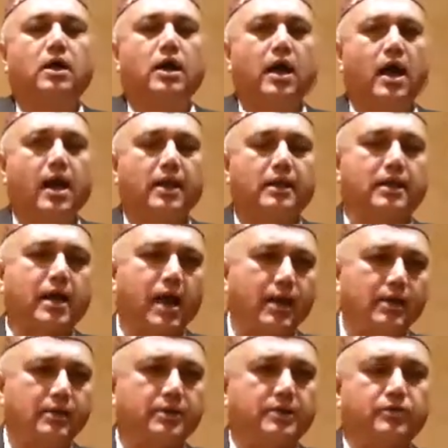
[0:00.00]
I
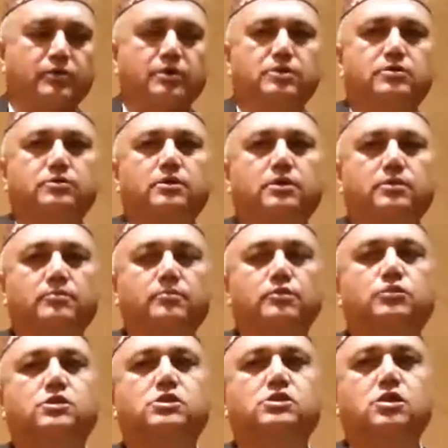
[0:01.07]
kindly request to him
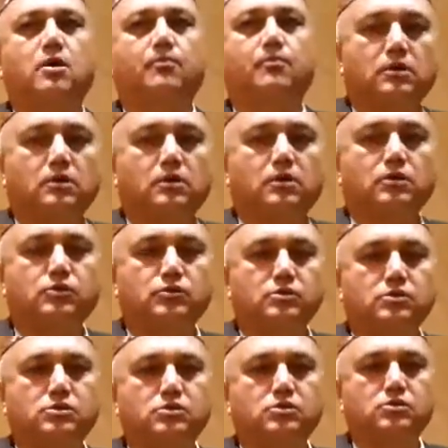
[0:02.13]
to stop
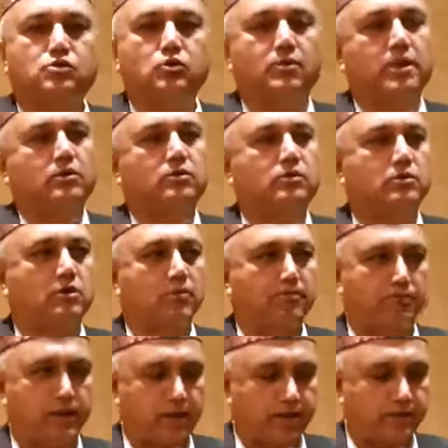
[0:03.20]
use tobacco
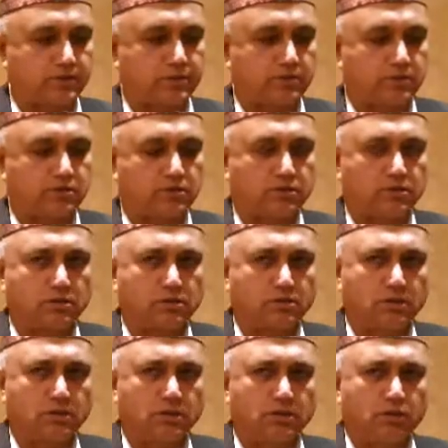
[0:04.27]
compliance.
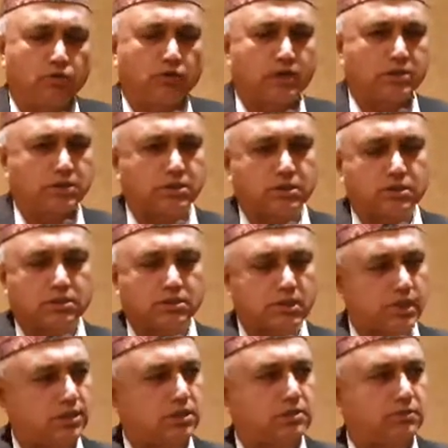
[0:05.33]
He was
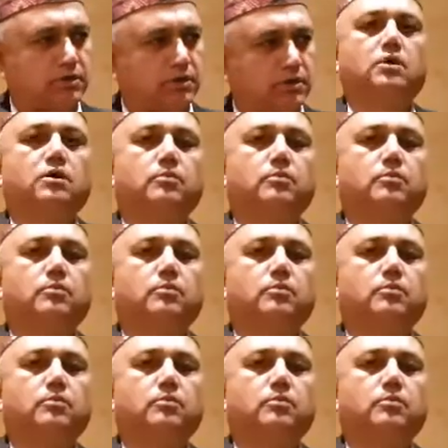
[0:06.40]
chain smoker.